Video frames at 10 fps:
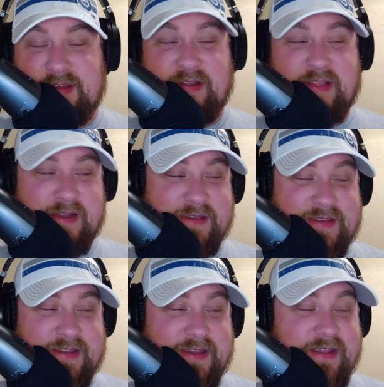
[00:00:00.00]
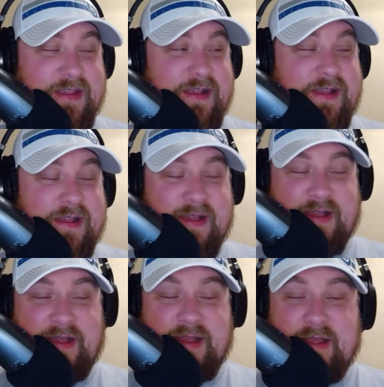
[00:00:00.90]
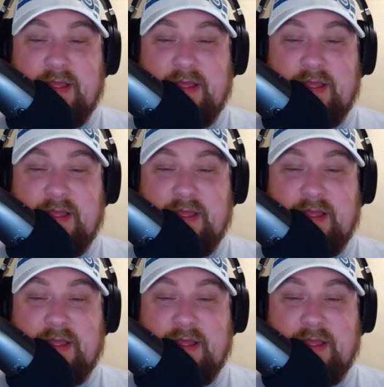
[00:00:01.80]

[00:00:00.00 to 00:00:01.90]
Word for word: In all honesty, uh,